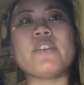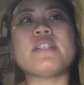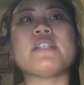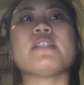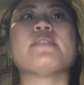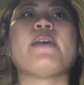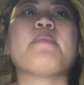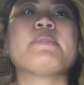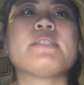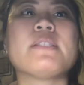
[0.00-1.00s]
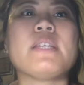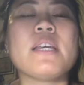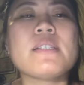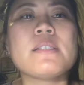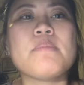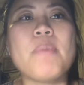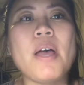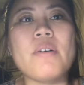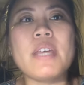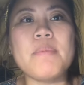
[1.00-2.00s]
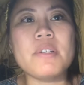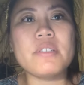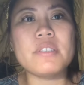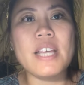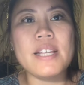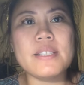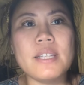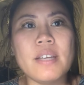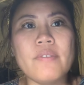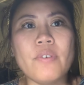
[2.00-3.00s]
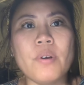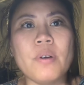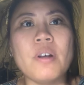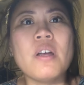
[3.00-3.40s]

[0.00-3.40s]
This is lab 6, biochemical testing for